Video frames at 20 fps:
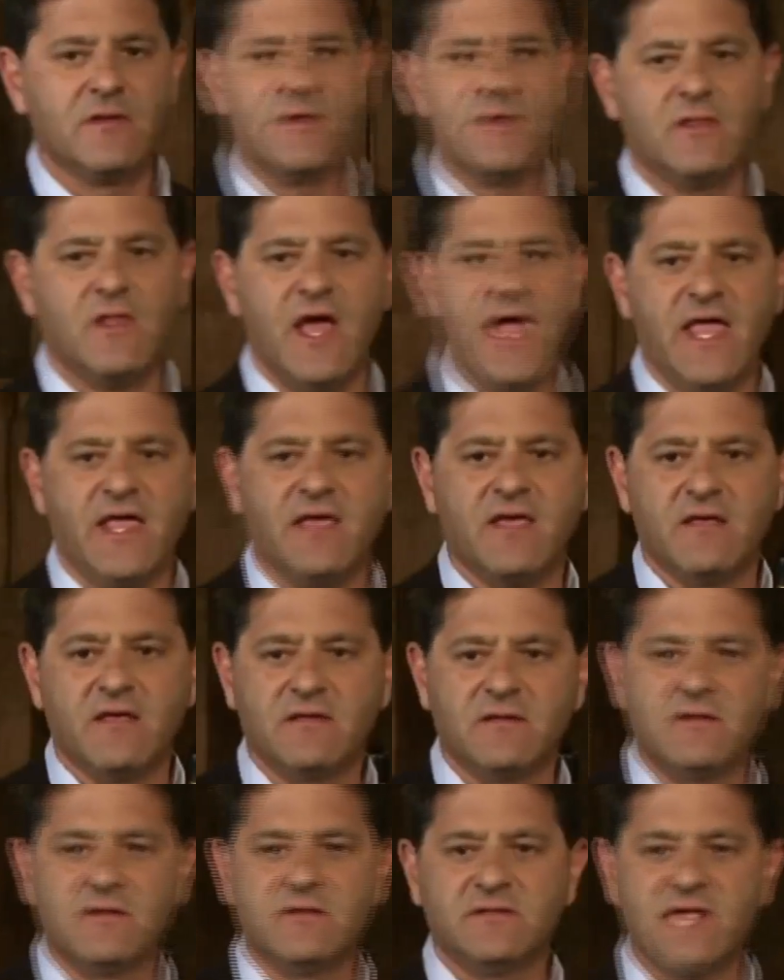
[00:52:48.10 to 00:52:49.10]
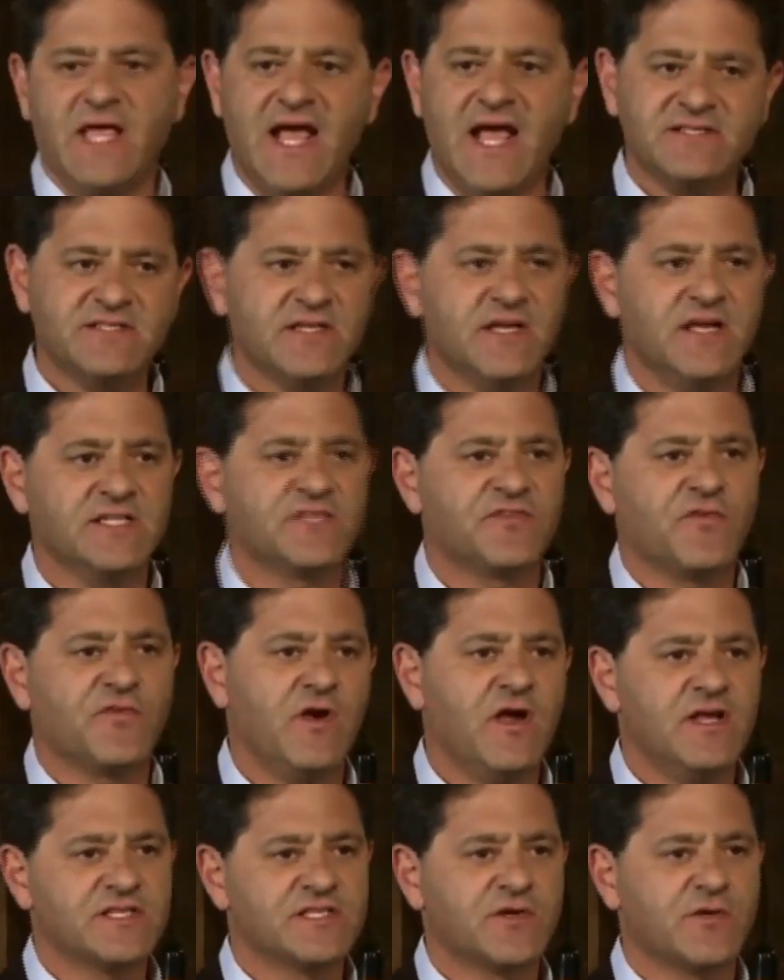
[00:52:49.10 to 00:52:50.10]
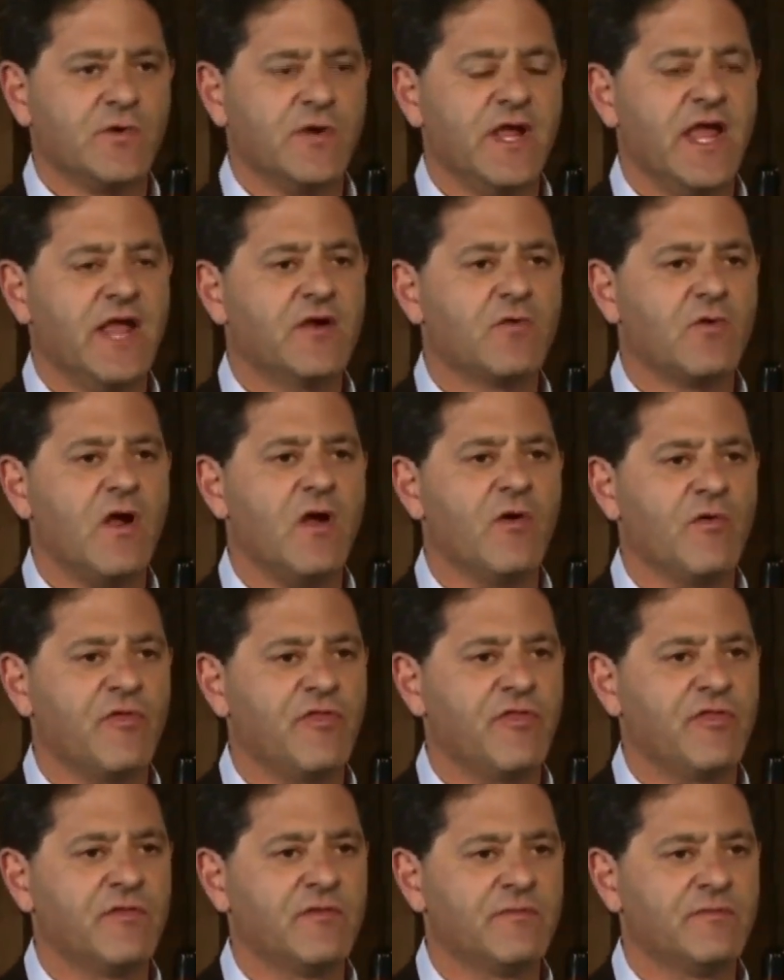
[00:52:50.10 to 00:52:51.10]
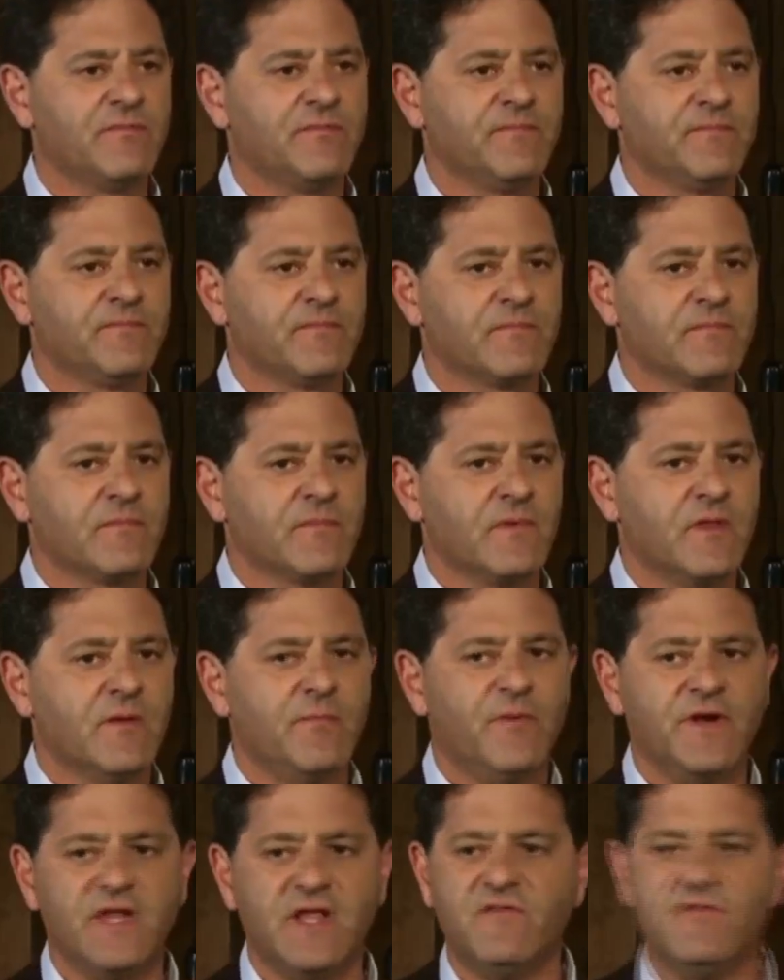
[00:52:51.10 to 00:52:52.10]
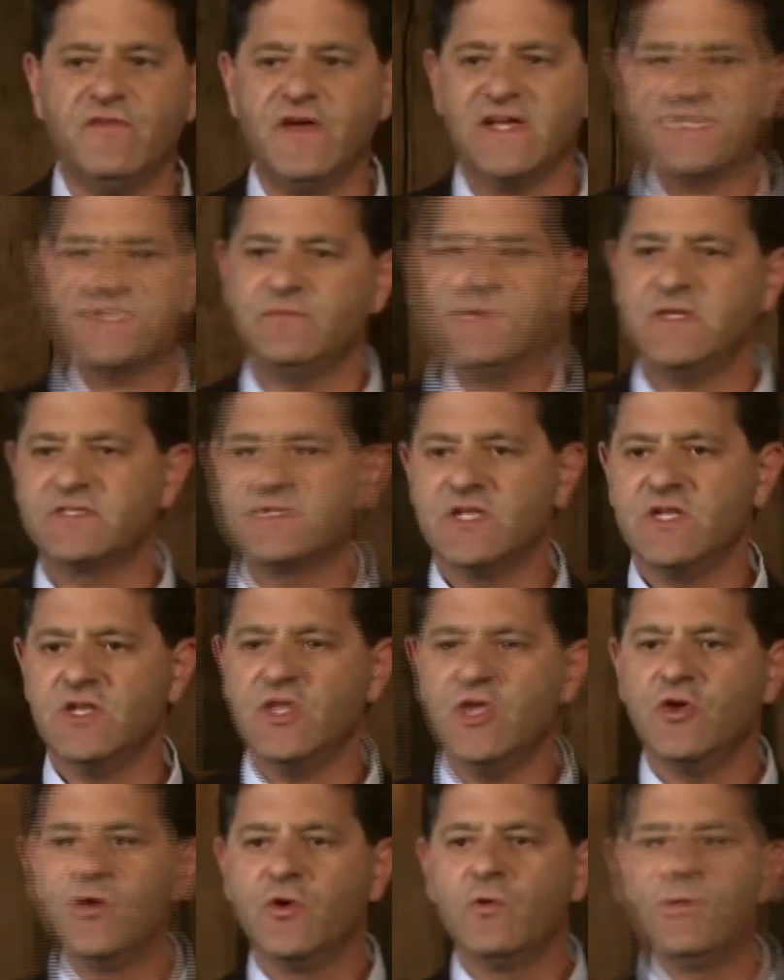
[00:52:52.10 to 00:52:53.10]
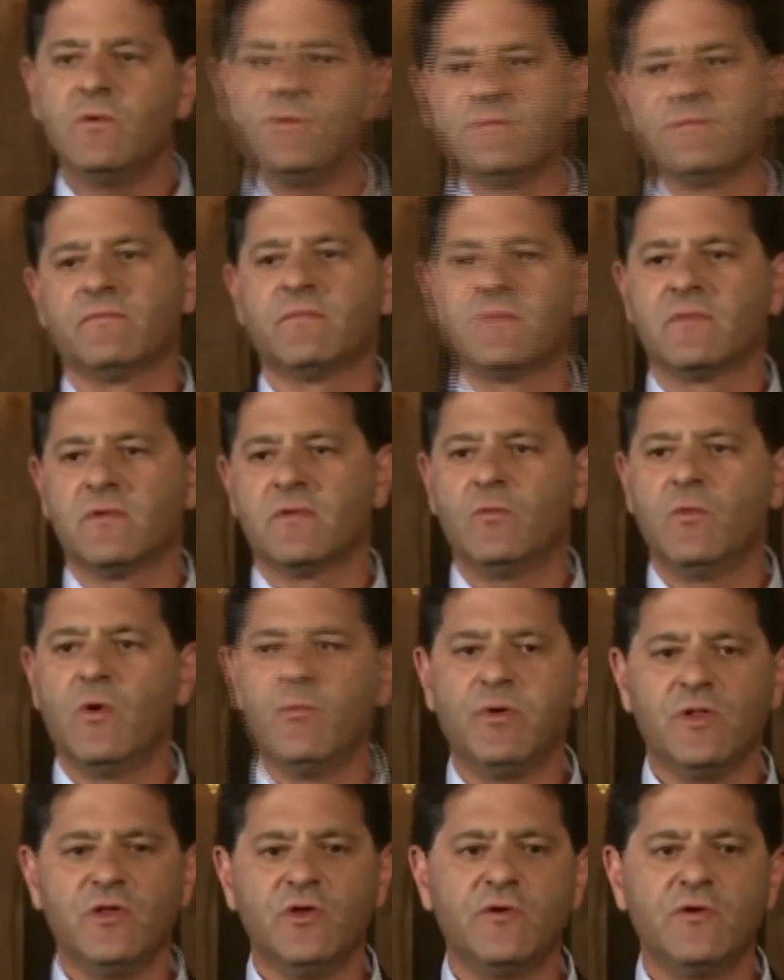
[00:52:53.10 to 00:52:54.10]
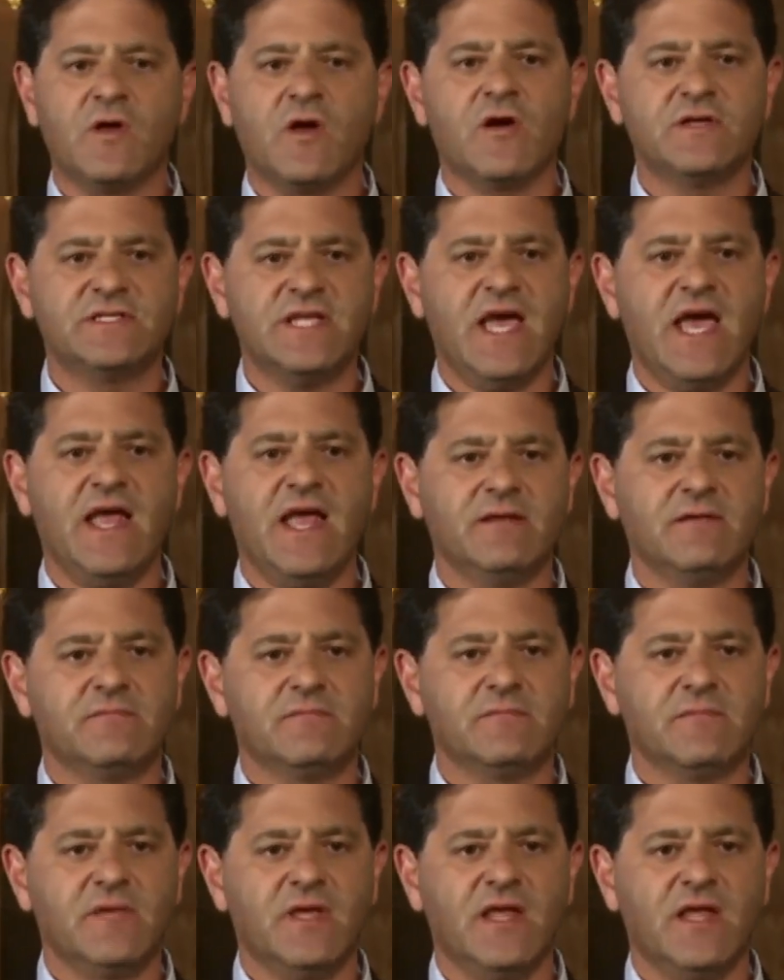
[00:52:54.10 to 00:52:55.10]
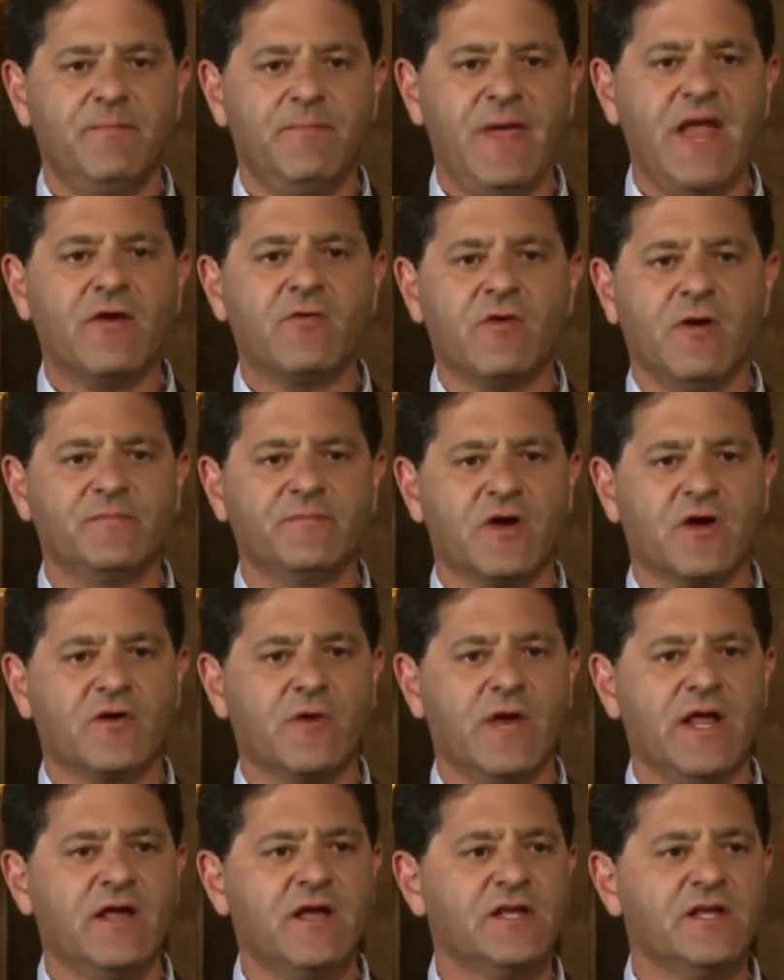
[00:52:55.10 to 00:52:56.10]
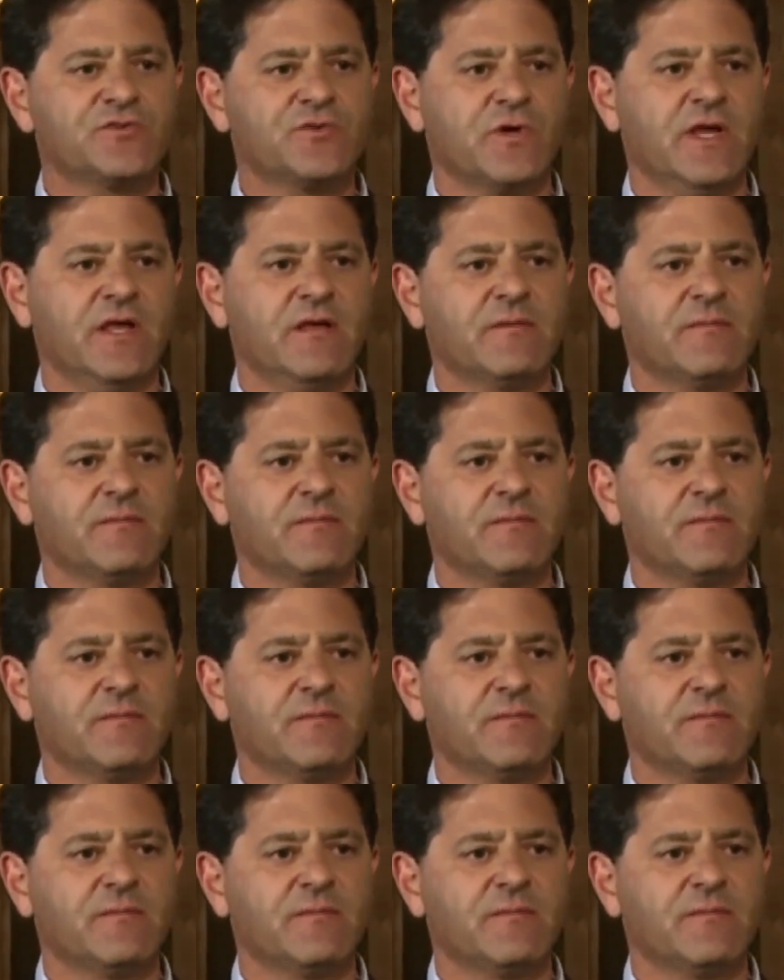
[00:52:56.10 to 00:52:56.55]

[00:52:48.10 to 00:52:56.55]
Like, tax cuts for us create growth, but investments in you will balloon our debt and bankrupt our great country.